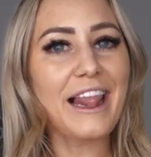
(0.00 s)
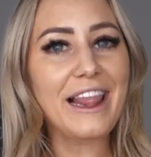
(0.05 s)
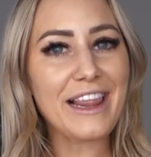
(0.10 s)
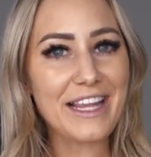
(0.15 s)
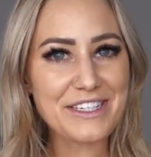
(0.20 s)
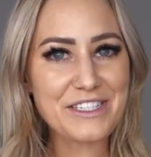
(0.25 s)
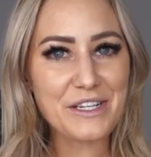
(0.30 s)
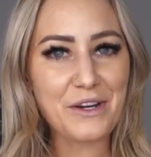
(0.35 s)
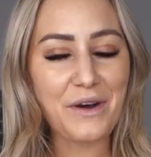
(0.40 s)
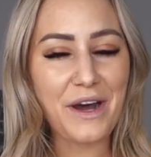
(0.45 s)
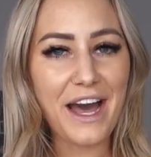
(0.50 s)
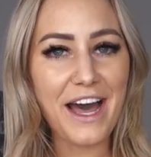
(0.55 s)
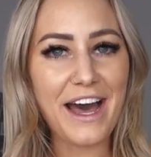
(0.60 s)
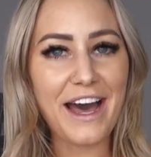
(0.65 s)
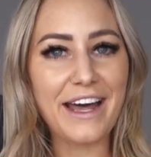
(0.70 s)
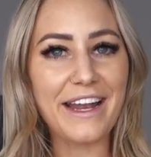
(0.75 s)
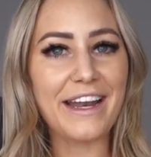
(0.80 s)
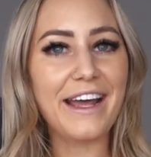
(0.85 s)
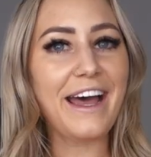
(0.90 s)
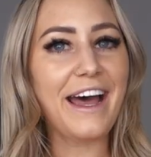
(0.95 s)
let's go
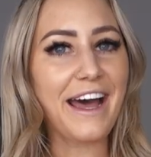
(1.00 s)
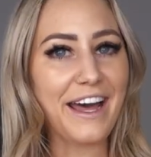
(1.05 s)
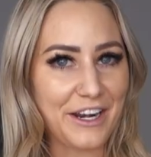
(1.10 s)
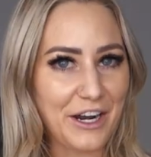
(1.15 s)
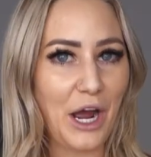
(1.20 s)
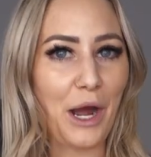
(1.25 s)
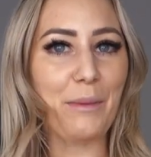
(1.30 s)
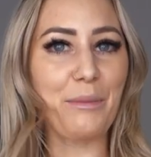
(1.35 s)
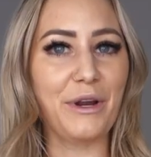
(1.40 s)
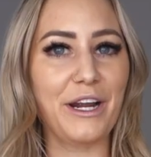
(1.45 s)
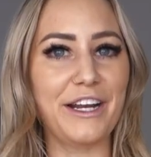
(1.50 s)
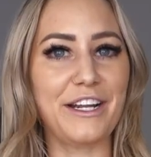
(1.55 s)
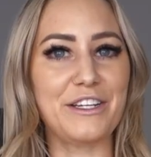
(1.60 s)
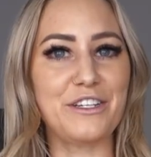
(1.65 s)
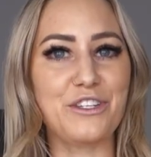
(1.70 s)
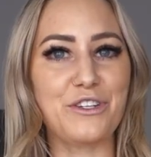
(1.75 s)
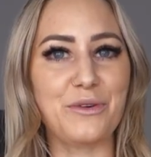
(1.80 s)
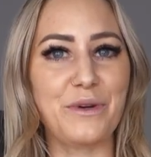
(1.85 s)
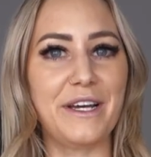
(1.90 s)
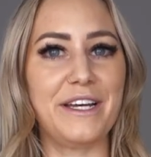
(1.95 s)
ahead and hop right
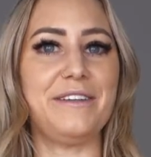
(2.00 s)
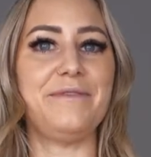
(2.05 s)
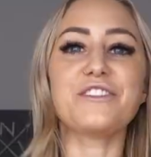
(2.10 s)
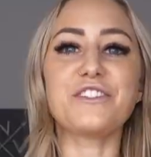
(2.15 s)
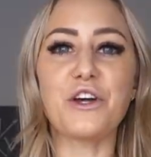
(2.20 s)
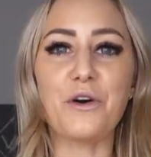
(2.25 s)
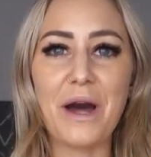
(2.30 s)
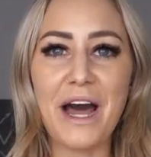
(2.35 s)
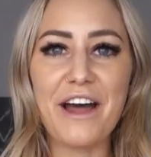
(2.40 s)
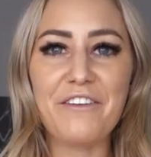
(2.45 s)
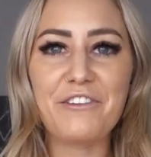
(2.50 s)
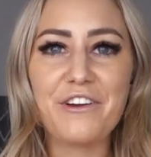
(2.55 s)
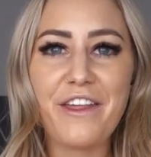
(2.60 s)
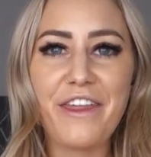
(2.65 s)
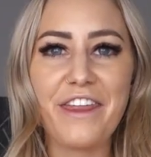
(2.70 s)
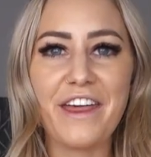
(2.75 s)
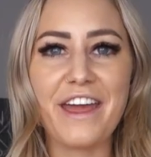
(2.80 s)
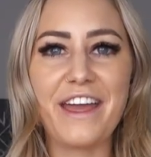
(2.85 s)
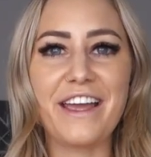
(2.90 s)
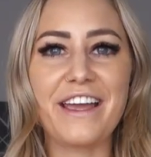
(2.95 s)
into it. So
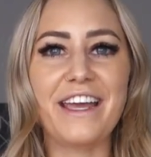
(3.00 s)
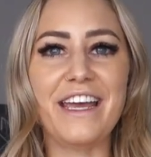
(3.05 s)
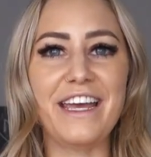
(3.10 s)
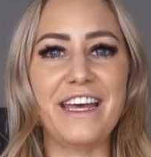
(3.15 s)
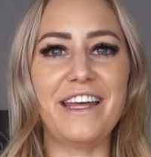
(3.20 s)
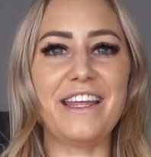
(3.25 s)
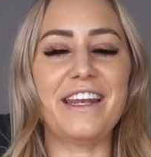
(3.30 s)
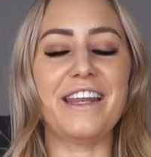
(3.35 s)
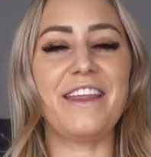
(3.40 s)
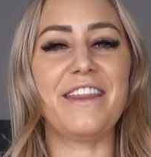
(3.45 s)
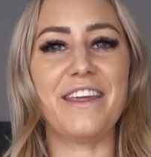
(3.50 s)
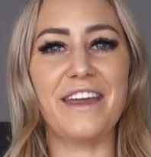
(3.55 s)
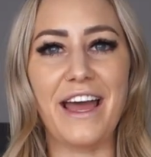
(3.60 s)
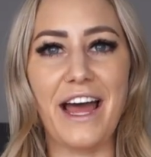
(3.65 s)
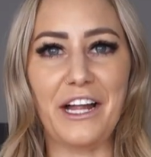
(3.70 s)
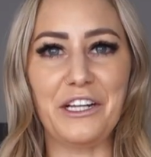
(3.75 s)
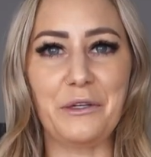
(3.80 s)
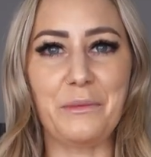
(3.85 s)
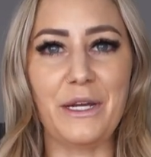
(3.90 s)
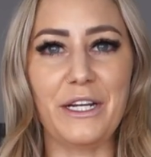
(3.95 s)
everything in
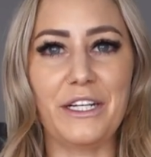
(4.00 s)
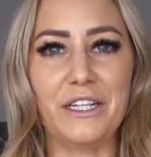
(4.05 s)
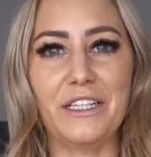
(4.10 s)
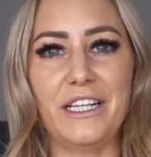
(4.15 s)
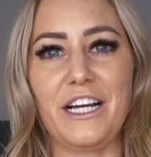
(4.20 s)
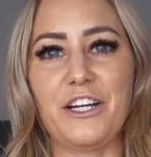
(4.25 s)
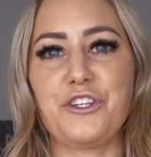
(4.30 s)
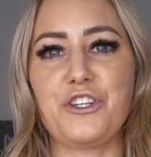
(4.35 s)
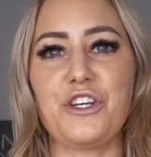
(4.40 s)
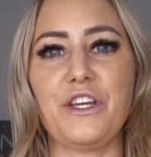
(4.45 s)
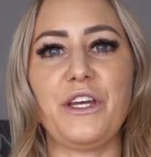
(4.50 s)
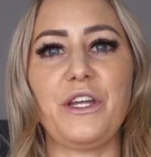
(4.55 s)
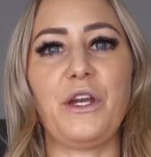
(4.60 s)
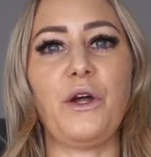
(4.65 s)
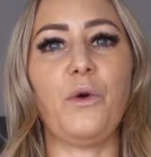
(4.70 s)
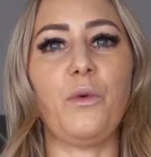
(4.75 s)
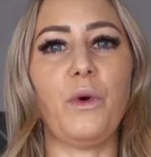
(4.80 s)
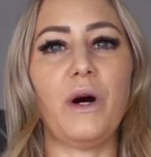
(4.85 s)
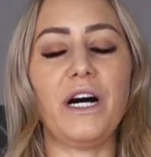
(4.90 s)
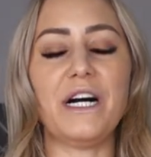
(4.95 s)
the Element
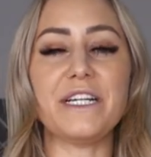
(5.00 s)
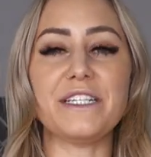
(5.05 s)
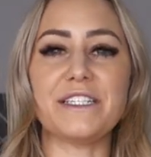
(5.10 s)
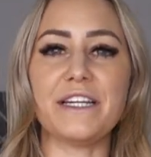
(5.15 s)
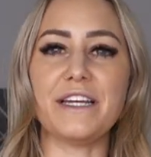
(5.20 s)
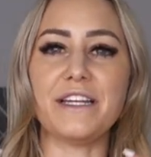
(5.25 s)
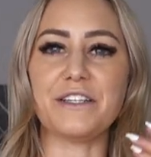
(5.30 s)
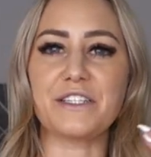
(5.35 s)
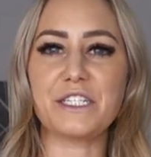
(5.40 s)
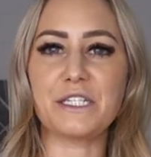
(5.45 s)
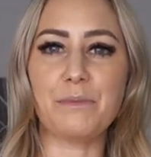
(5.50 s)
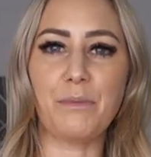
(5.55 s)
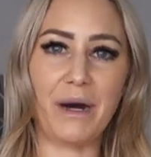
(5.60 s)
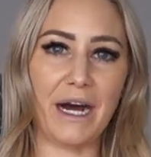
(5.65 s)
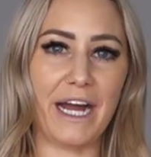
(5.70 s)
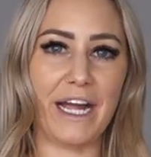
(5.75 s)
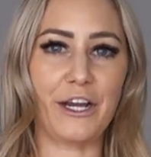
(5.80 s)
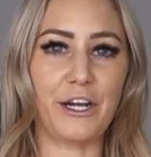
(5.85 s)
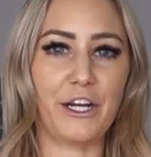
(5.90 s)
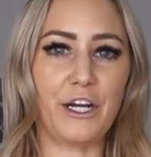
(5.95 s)
Collection was
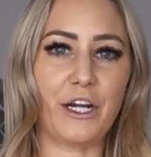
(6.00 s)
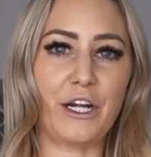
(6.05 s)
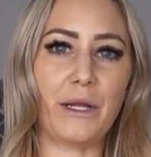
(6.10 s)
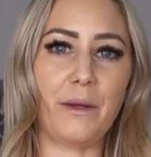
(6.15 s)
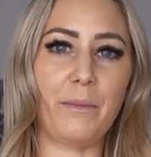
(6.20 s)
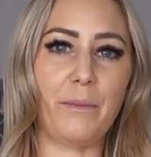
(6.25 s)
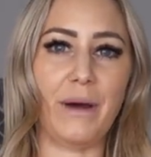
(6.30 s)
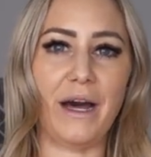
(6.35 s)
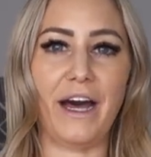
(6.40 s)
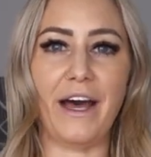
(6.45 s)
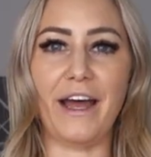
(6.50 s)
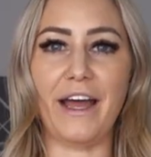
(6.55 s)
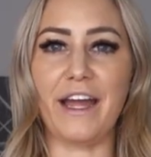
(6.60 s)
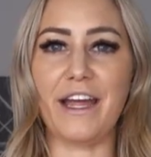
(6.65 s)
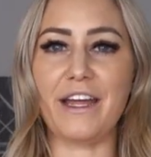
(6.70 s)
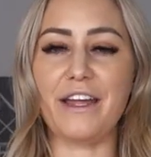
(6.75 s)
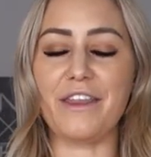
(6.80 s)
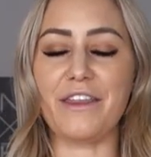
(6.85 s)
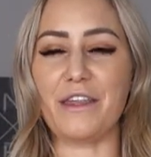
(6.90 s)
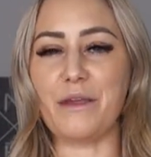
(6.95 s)
inspired
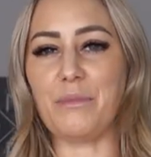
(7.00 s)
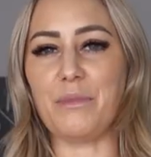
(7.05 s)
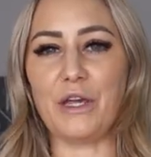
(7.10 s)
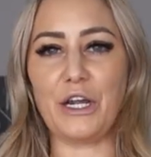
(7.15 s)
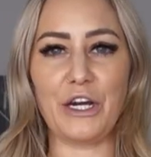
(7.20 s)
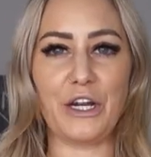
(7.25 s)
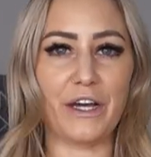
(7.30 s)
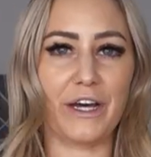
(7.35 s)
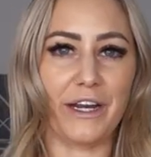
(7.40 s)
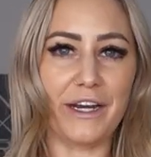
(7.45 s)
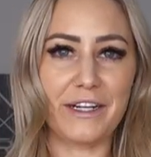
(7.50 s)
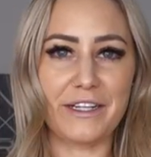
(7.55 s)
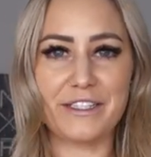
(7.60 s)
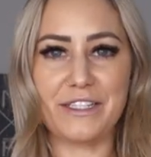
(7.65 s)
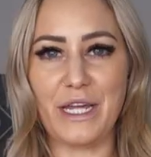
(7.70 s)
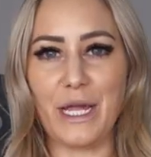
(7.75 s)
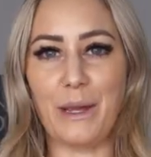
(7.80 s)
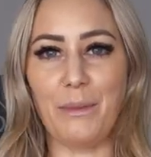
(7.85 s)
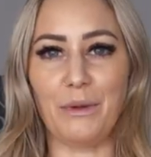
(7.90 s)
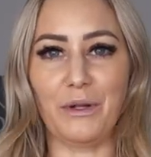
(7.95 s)
by the periodic
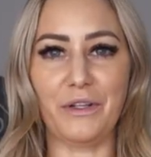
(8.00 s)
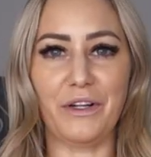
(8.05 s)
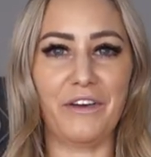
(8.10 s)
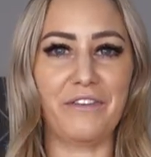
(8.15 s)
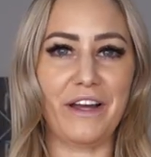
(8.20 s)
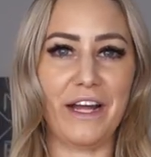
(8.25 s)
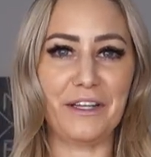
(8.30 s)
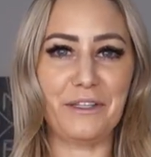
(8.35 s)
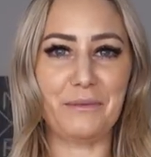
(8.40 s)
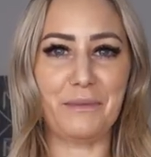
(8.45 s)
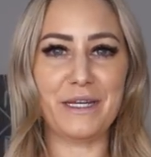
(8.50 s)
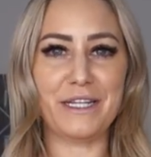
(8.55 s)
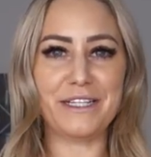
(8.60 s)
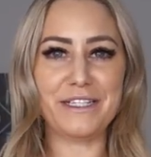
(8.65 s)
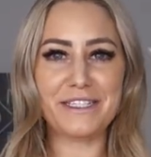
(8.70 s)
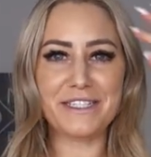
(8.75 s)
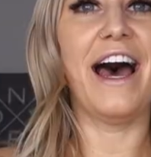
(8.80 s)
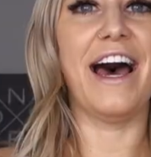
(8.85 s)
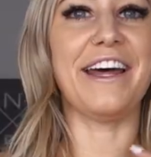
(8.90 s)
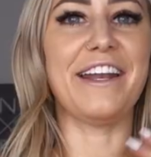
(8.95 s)
table of
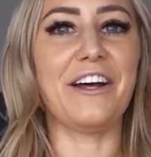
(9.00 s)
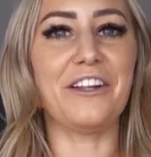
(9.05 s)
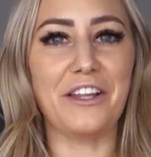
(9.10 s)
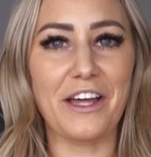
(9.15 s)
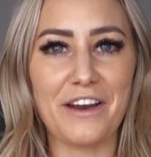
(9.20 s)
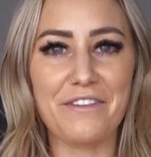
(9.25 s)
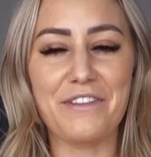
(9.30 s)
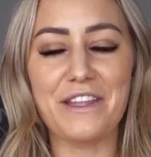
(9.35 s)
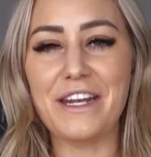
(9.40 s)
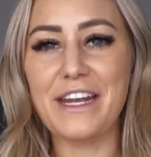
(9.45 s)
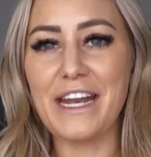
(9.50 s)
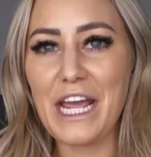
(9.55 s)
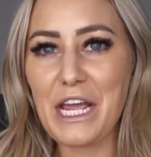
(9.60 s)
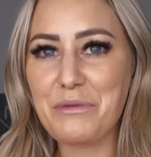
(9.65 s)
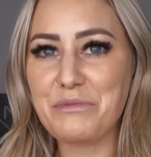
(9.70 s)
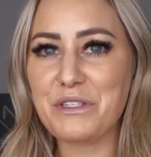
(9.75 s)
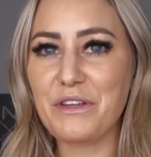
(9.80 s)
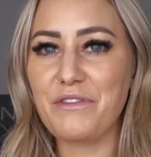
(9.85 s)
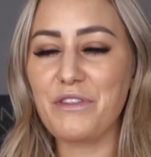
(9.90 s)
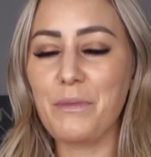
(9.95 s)
elements, and a lot of the
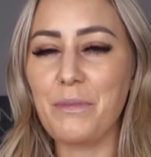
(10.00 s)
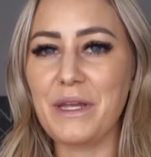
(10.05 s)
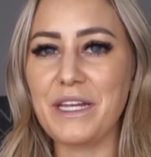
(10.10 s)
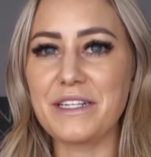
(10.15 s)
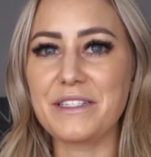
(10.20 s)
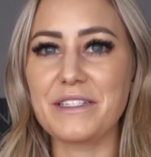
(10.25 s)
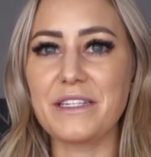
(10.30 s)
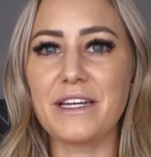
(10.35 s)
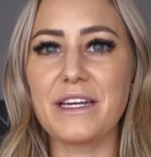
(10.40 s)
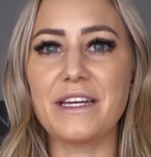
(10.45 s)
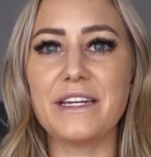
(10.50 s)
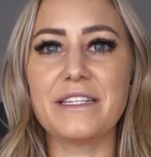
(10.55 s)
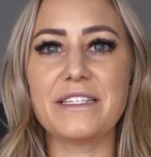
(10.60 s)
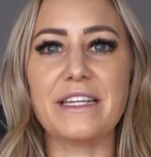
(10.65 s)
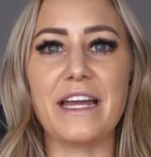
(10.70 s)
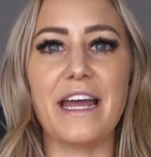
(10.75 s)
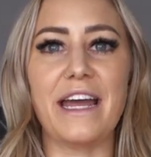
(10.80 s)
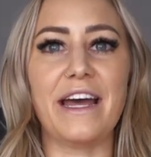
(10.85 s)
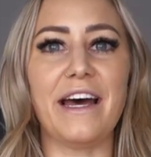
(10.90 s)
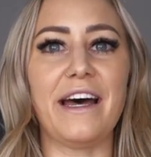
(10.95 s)
names of the
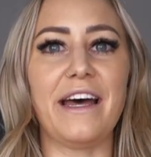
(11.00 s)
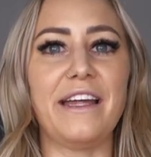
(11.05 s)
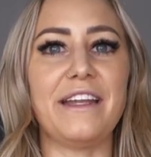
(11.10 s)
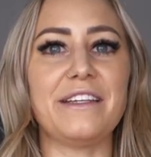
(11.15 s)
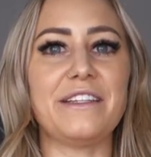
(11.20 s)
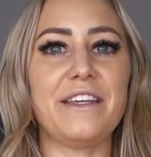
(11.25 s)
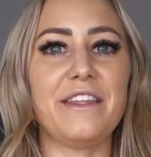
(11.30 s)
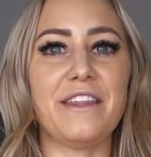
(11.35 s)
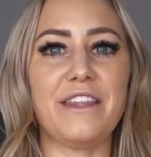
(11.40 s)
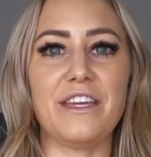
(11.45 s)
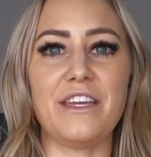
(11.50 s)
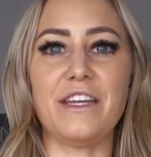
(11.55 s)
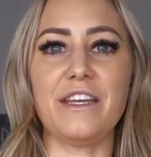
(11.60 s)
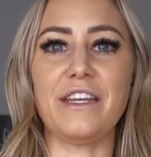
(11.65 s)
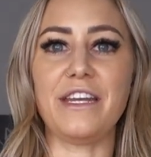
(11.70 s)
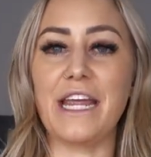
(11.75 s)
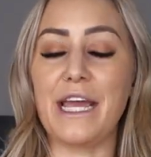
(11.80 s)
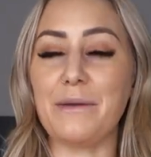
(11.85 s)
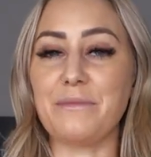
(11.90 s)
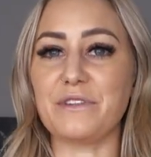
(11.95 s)
pieces and
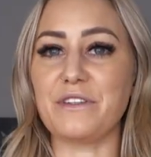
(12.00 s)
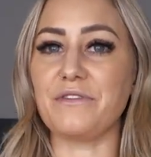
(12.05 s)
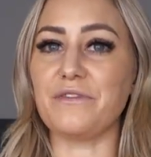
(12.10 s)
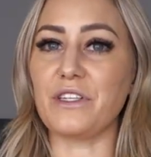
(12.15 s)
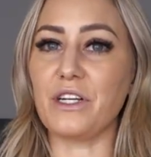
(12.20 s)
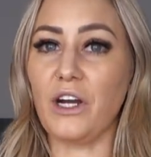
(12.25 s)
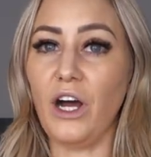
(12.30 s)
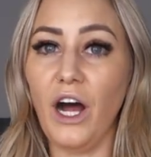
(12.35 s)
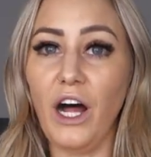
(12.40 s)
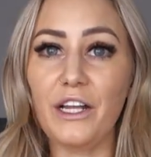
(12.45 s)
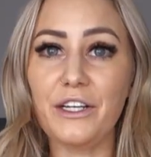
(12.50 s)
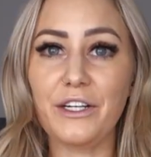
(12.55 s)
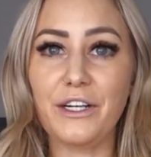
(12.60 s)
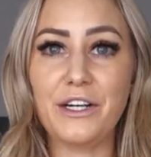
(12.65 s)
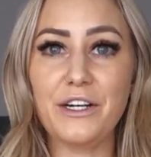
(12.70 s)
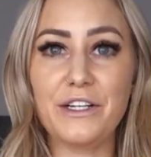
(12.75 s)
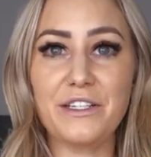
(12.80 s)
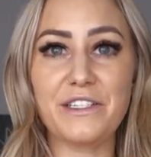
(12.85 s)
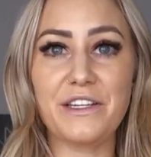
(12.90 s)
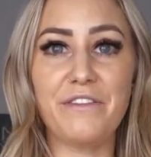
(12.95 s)
the names of the
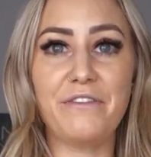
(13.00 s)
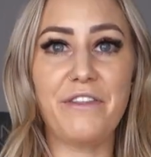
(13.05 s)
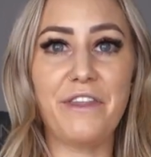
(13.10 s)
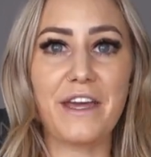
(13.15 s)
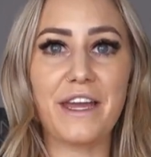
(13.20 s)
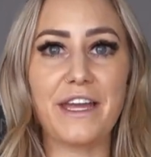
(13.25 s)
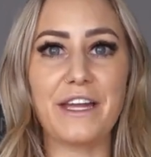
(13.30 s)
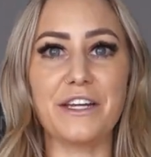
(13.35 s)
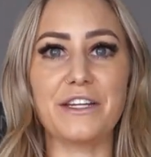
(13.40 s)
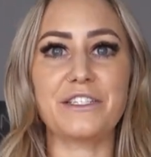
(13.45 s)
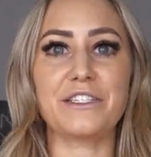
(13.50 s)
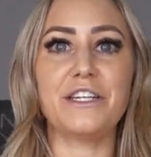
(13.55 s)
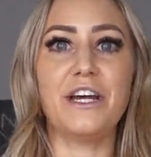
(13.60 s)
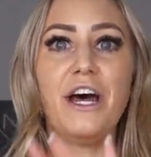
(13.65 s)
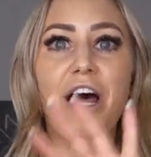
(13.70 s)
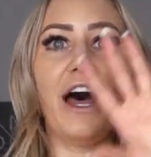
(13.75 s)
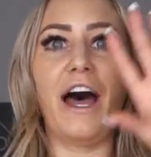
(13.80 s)
colors of things